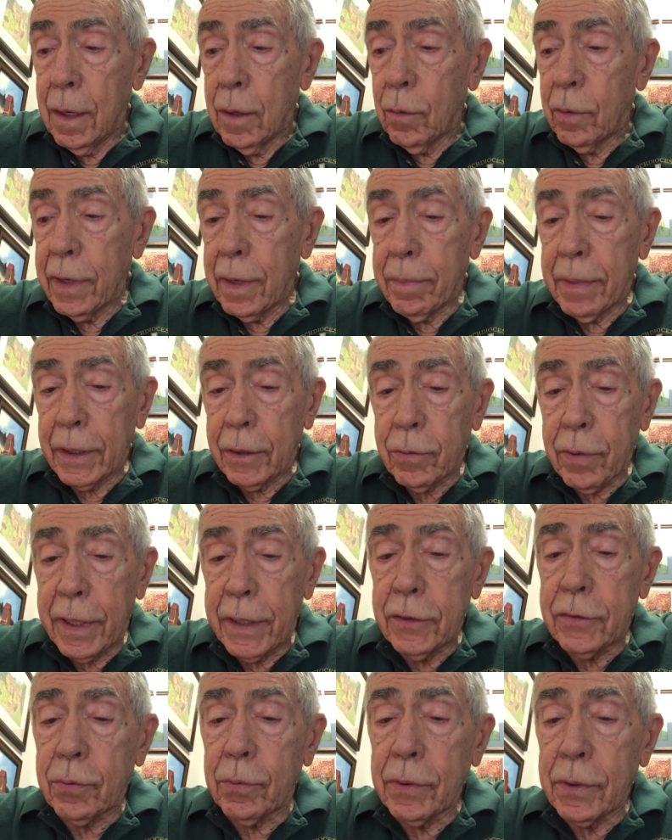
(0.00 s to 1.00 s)
We have been
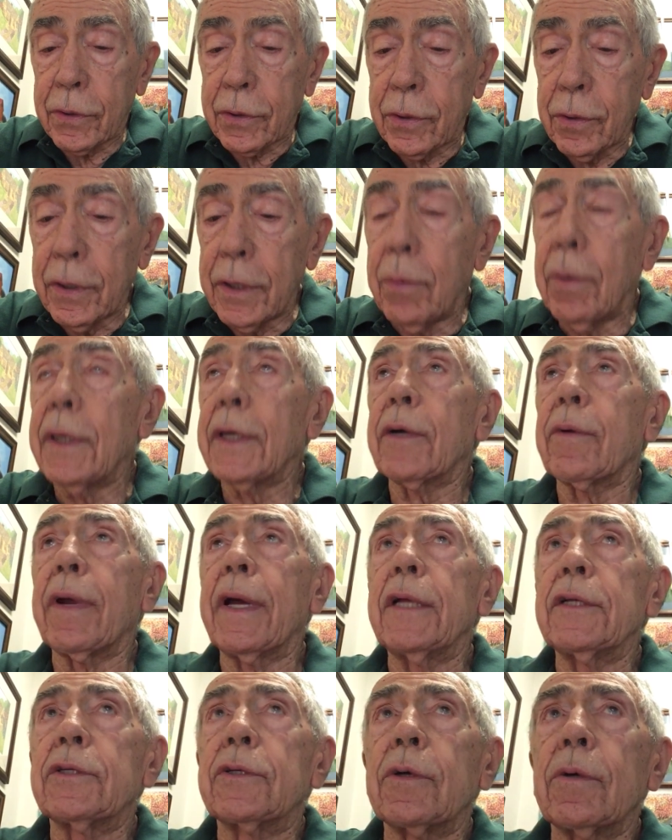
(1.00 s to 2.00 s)
graced with 31
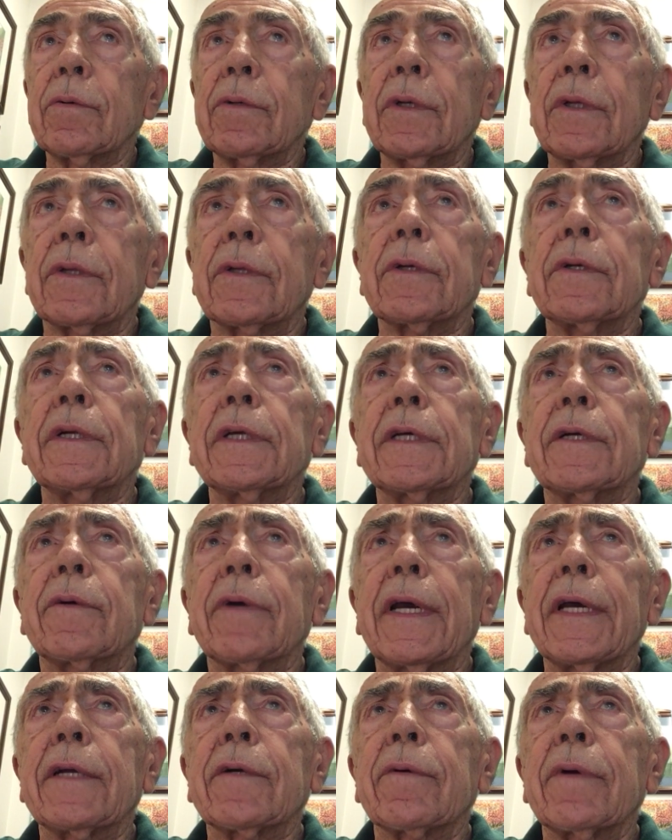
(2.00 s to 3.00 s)
grandchildren, 30
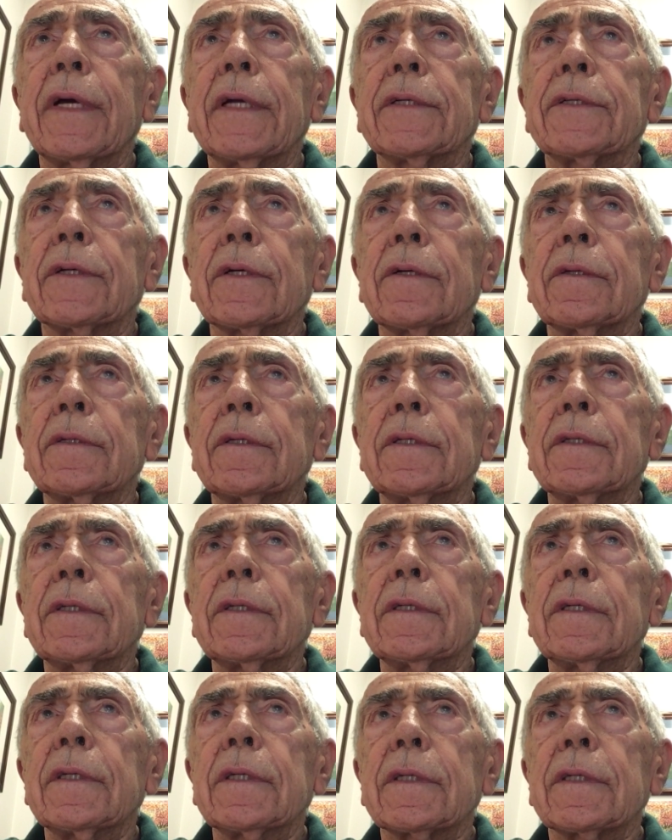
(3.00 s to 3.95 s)
great-grandchildren,